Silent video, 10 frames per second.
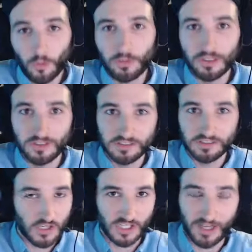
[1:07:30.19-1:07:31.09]
think there will be a
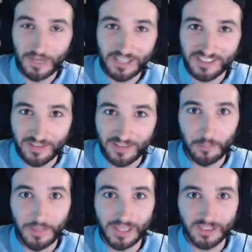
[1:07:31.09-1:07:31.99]
discussion. I'm not
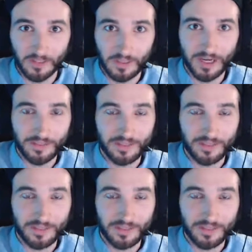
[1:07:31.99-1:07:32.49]
saying they'll make it, but